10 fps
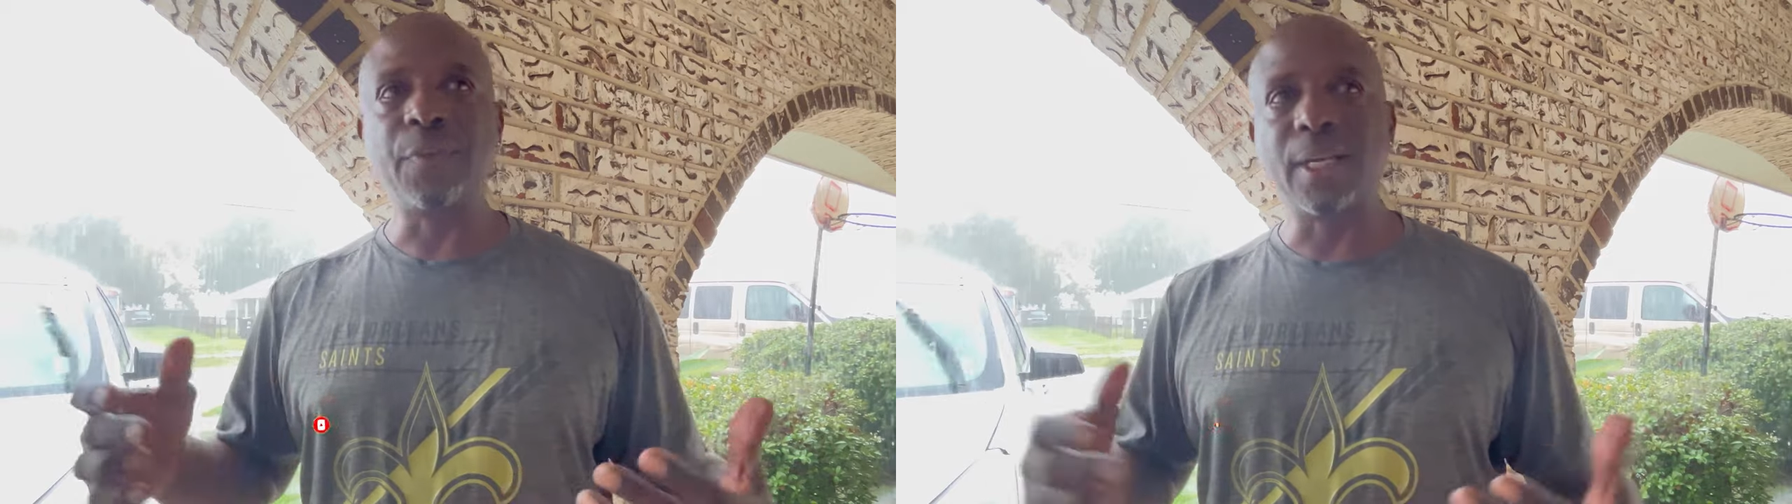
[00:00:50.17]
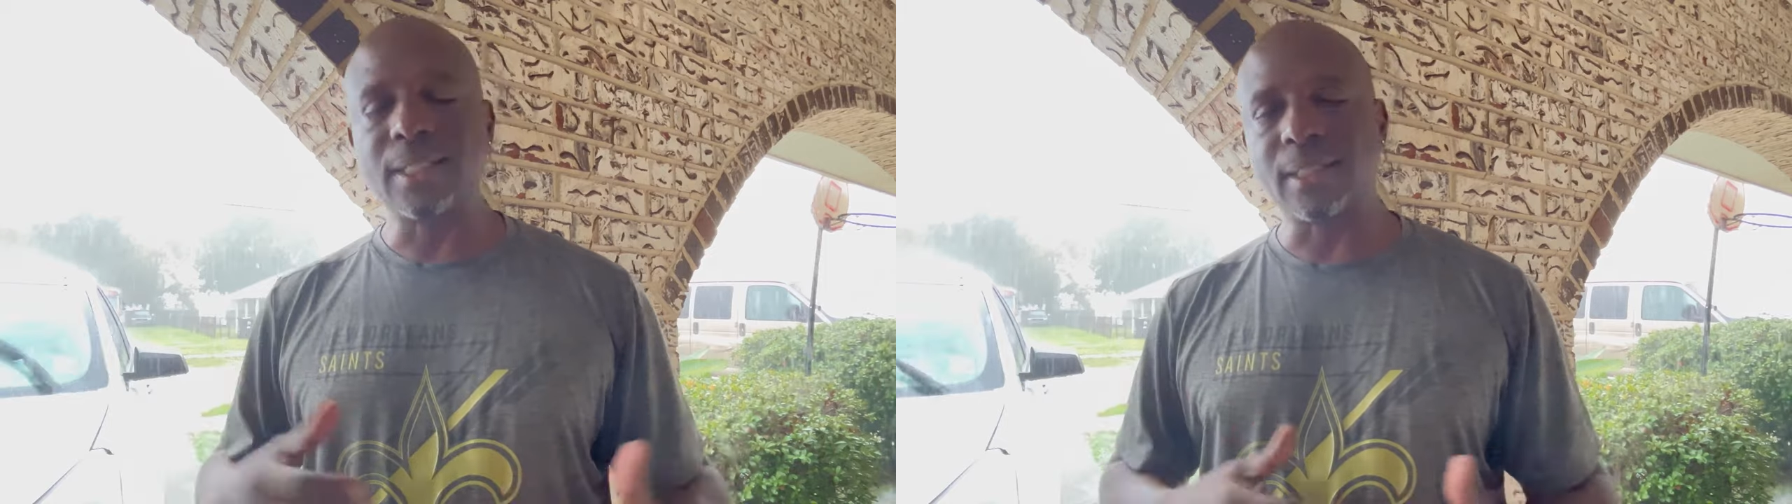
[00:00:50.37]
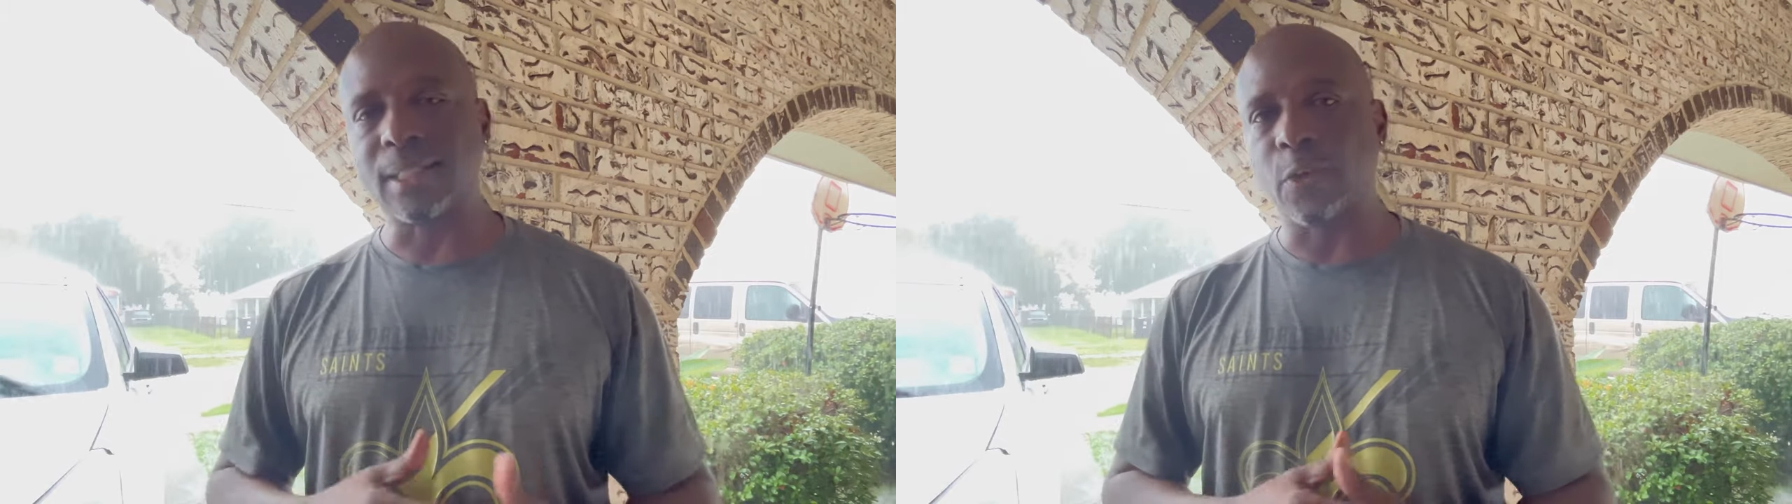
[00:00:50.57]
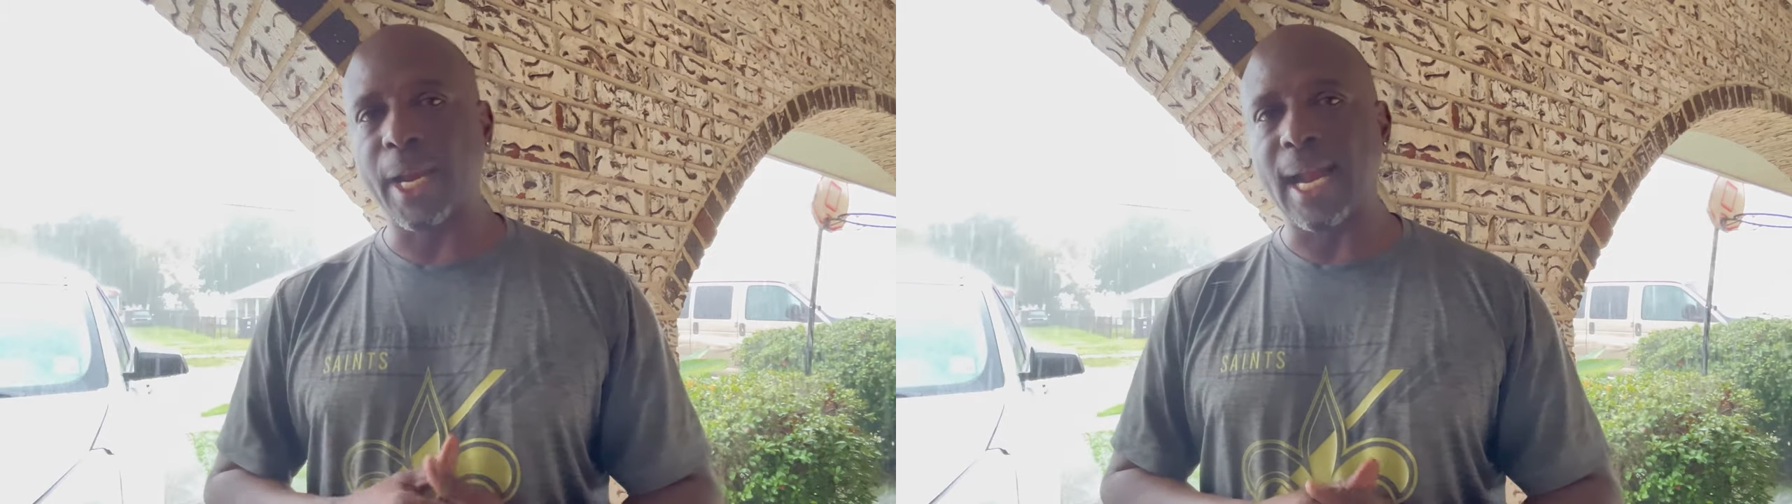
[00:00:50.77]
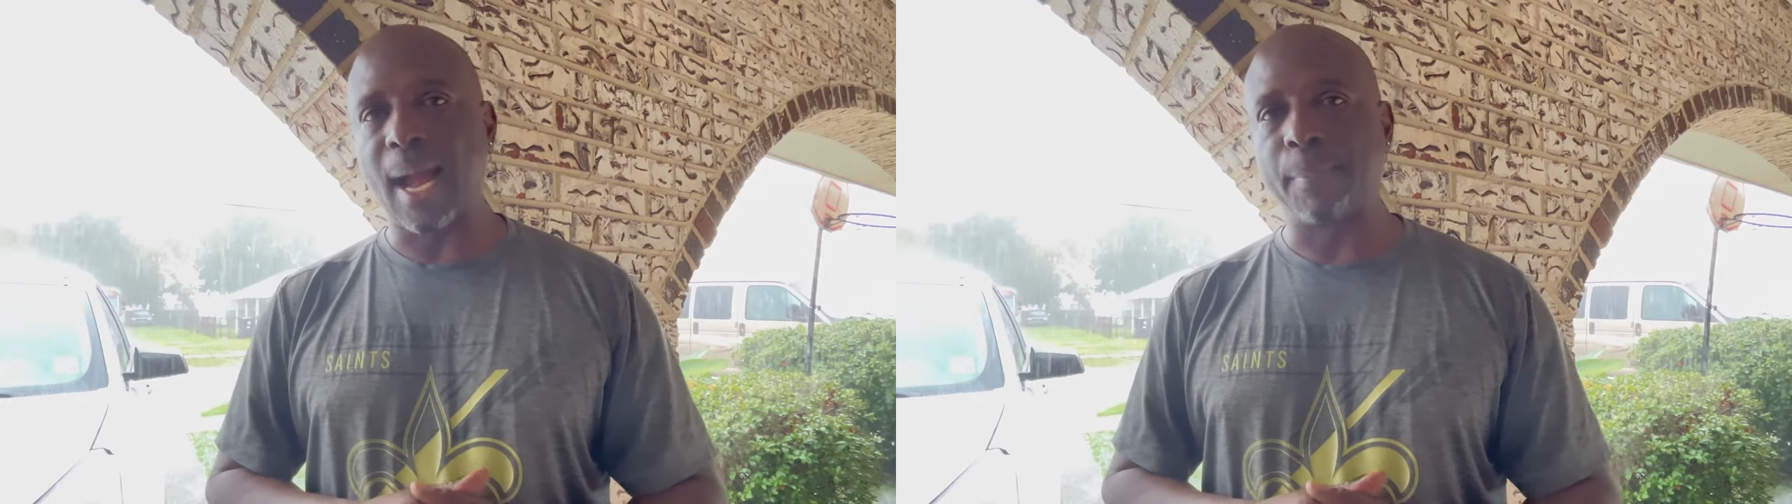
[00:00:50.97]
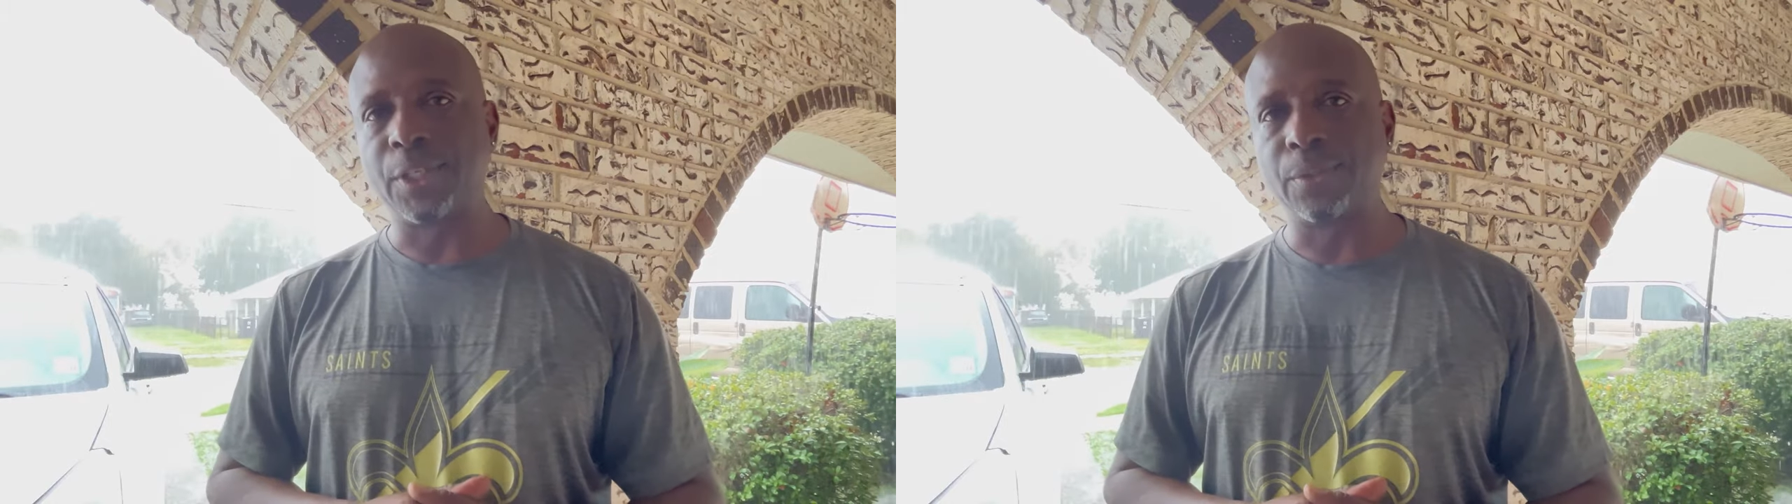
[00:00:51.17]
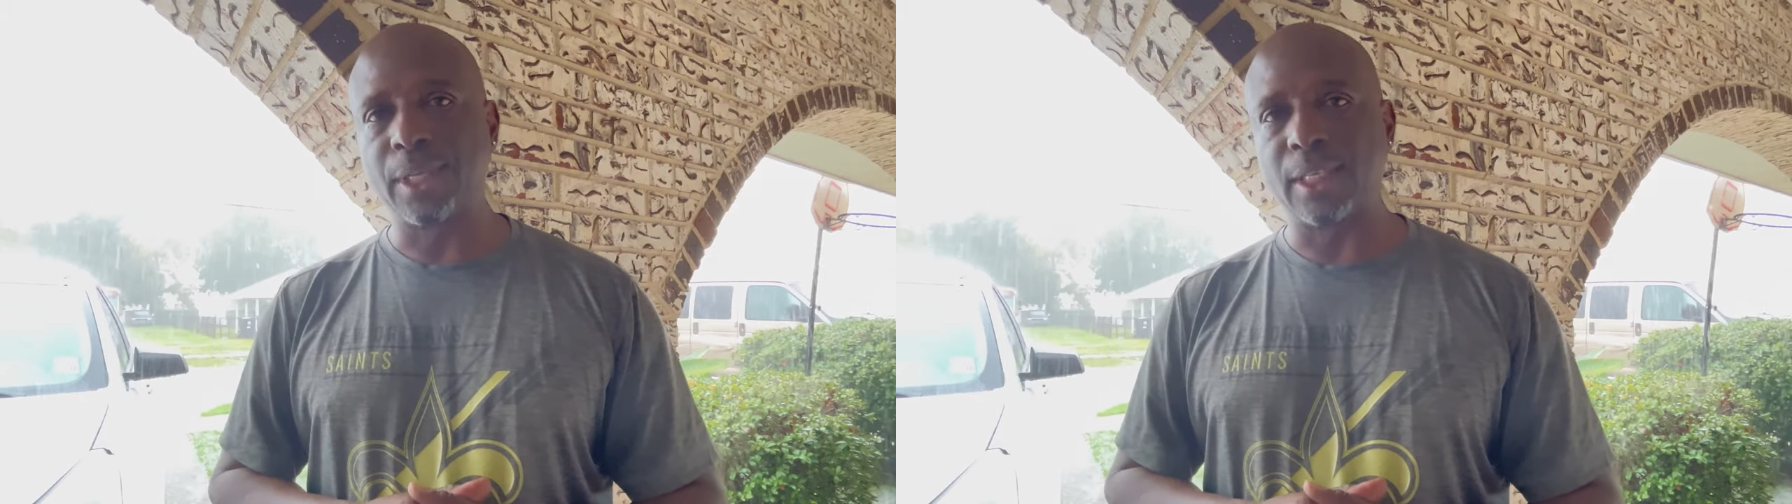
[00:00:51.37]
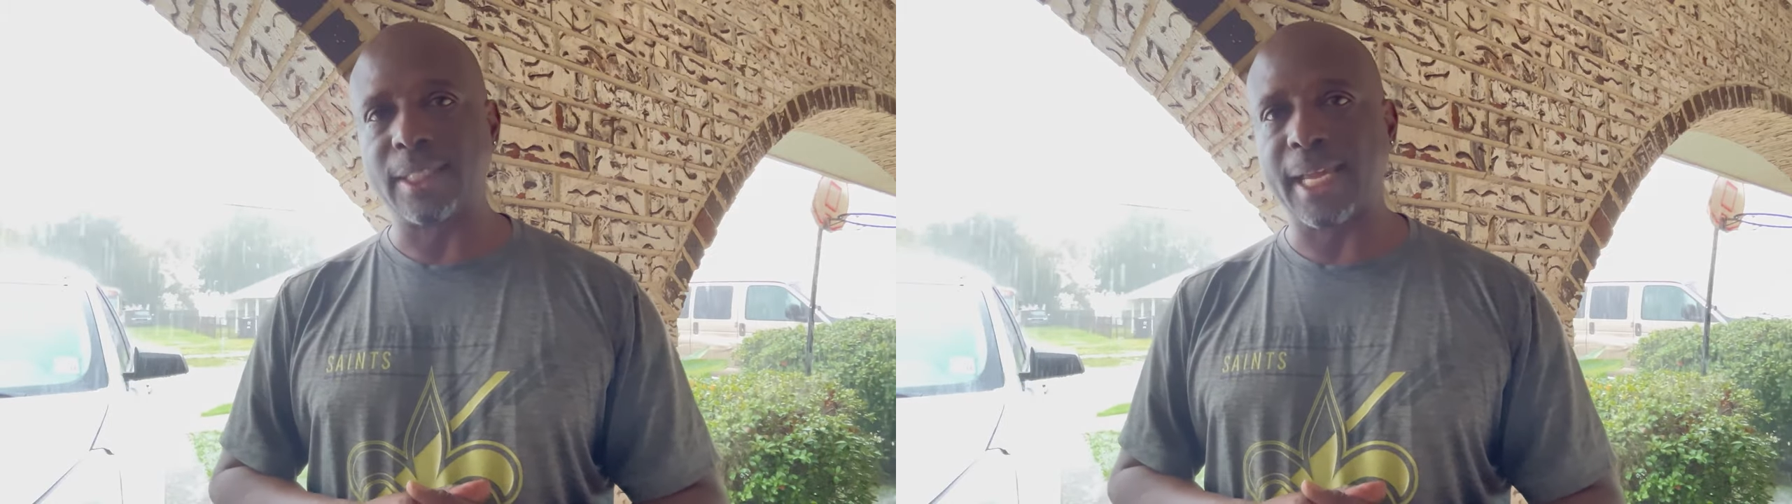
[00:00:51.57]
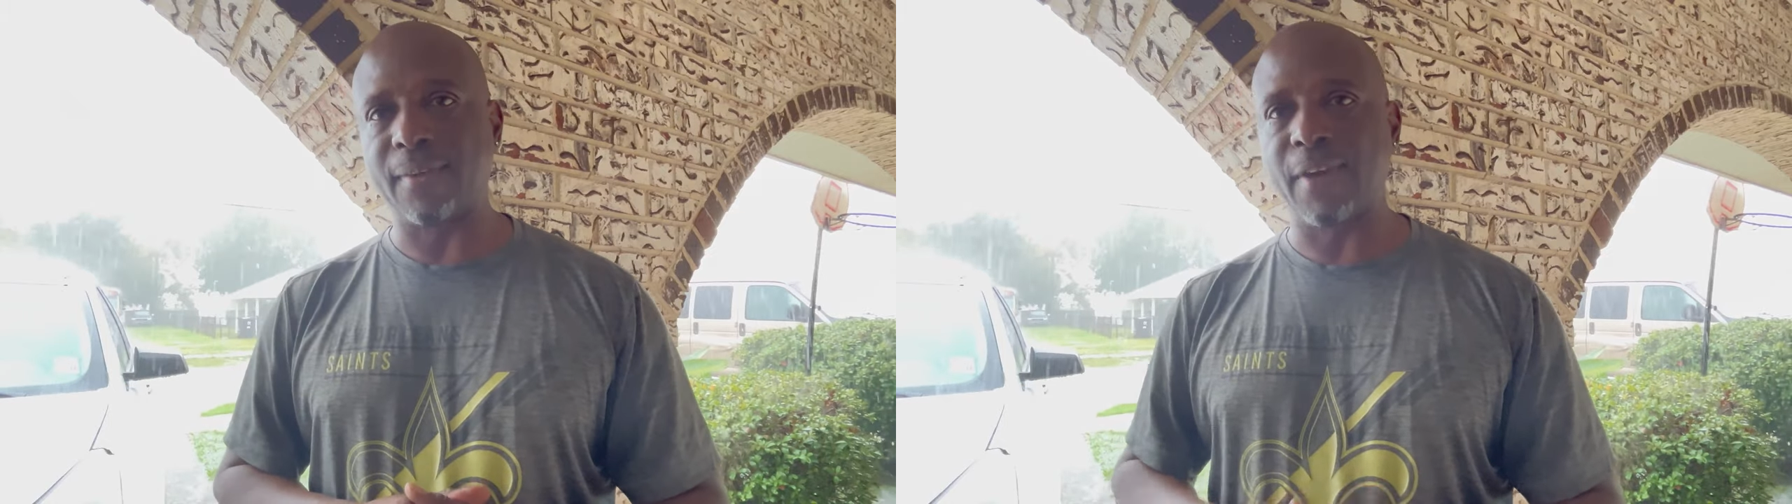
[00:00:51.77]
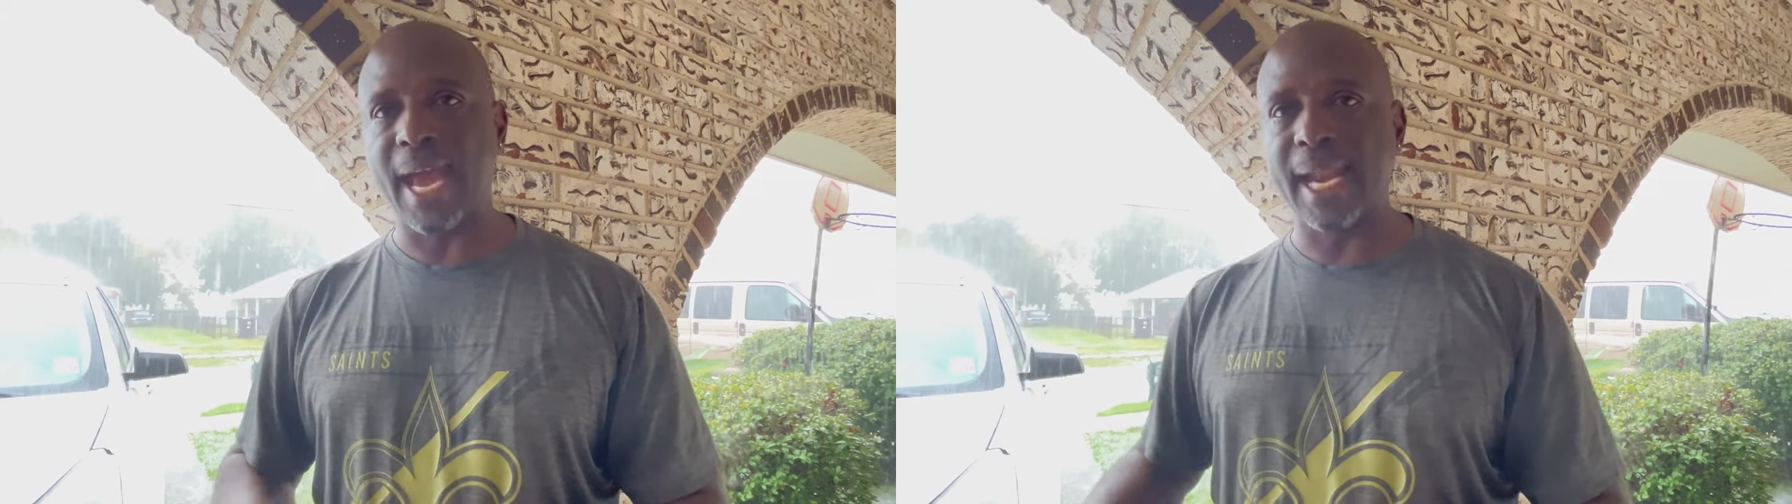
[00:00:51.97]
figured this is a great opportunity to take
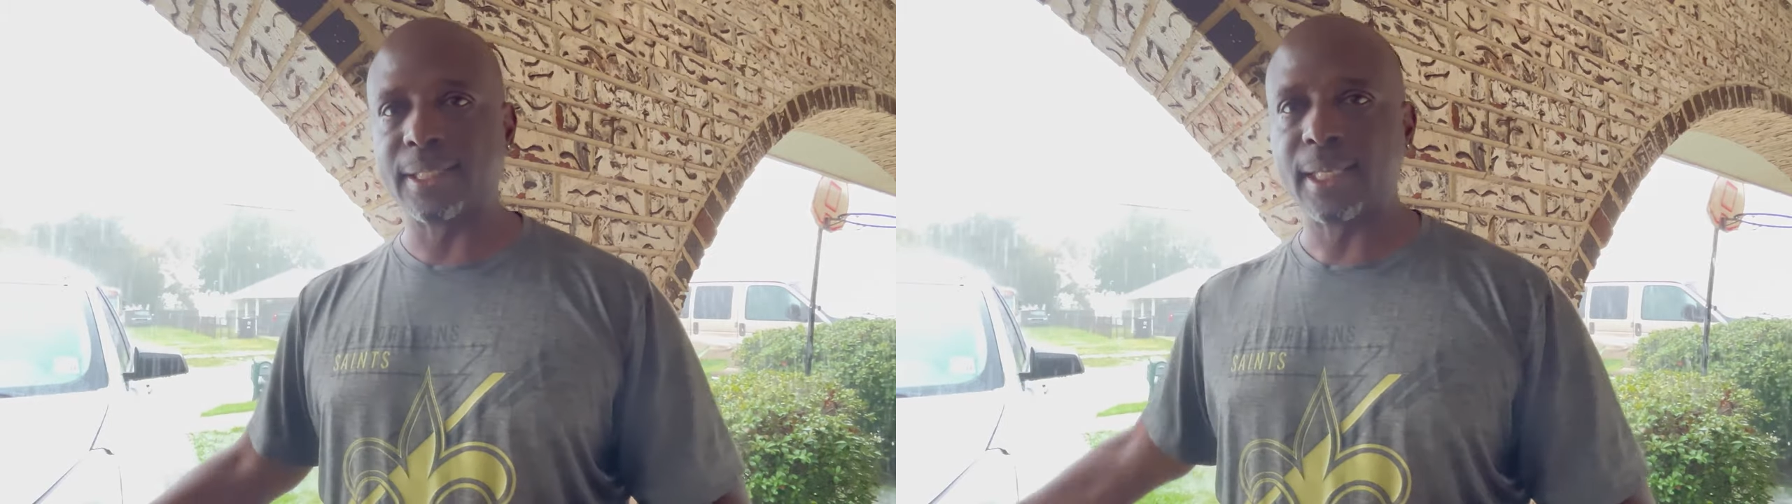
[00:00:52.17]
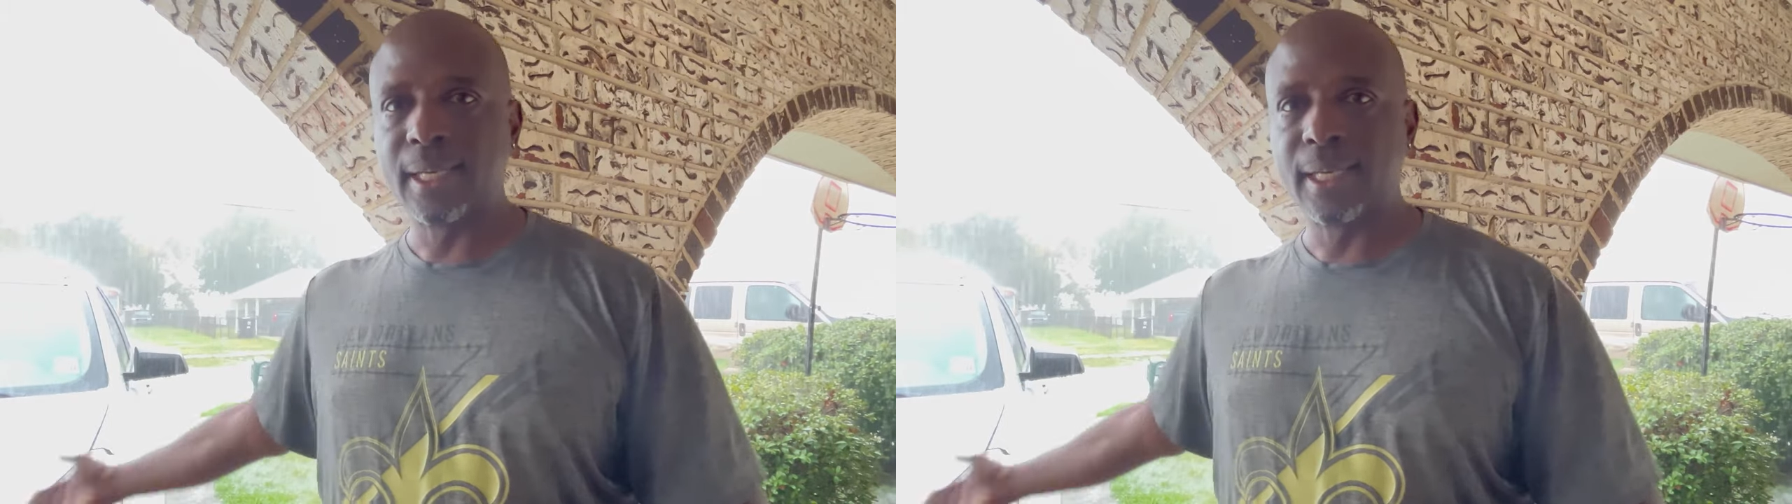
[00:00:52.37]
advantage